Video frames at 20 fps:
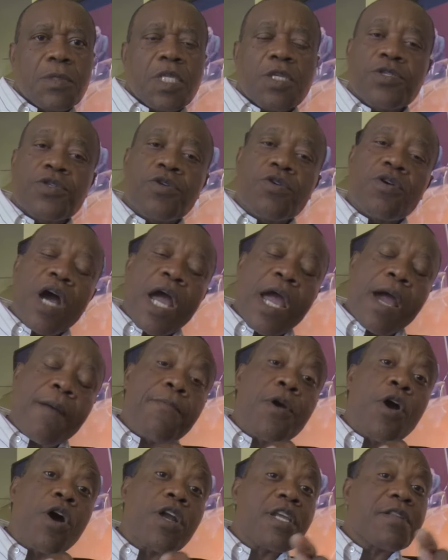So I
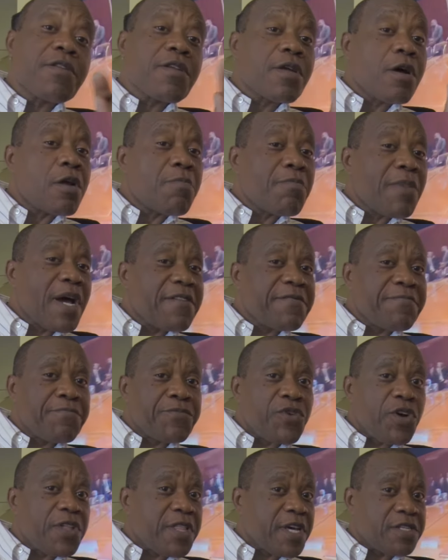am calling on my
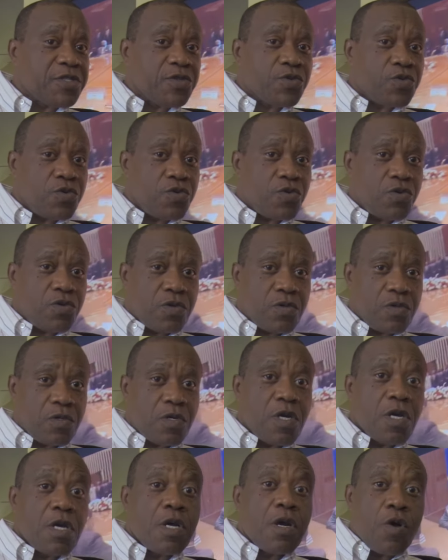brothers
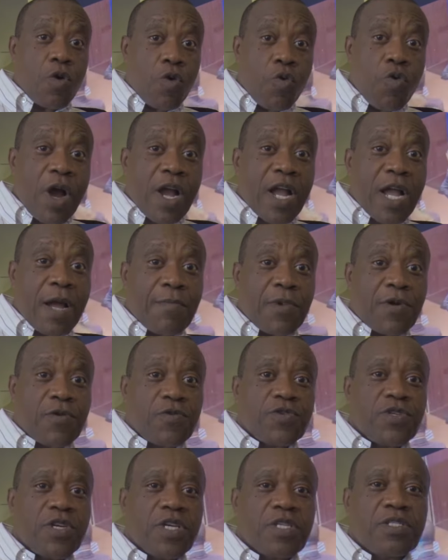who are
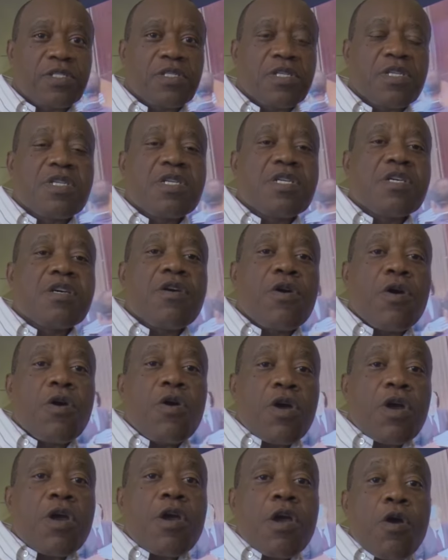Cameroonians.
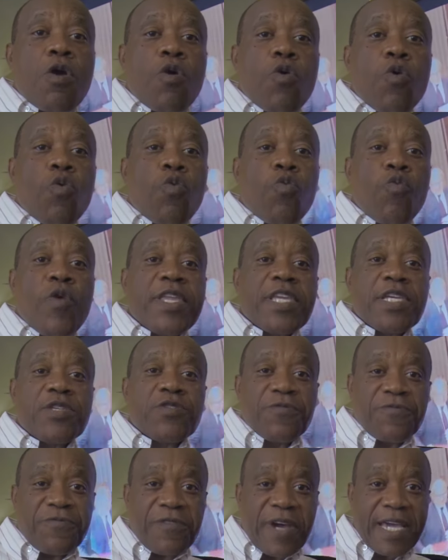We need
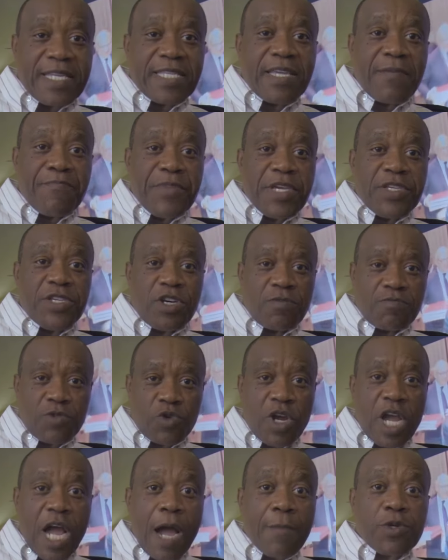to find a medium to
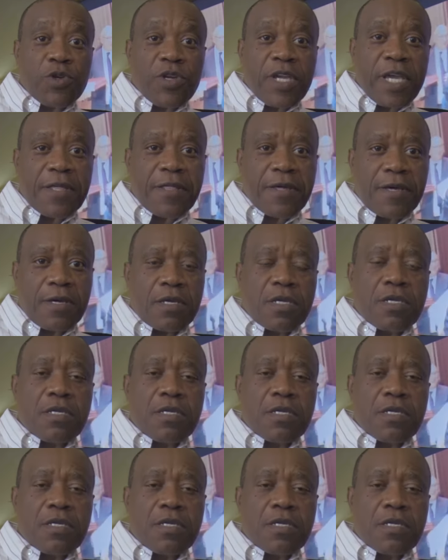come together.